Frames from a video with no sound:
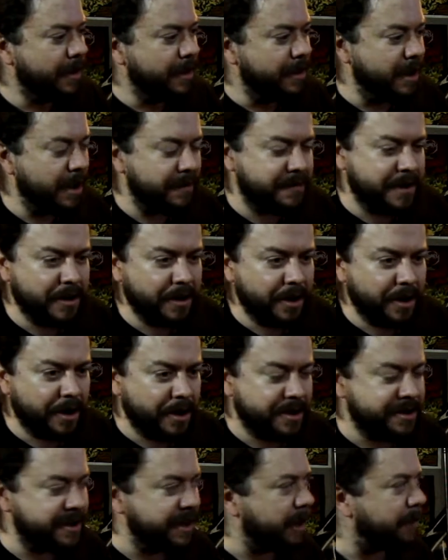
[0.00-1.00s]
nifty little
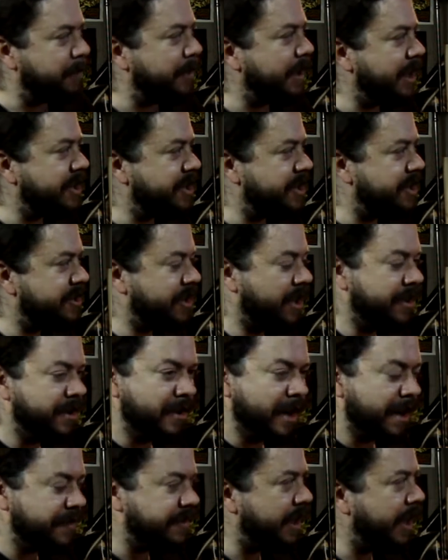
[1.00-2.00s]
syncopations on the
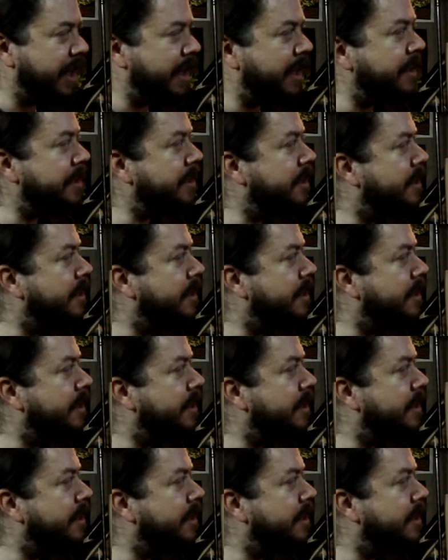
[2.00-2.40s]
left hand.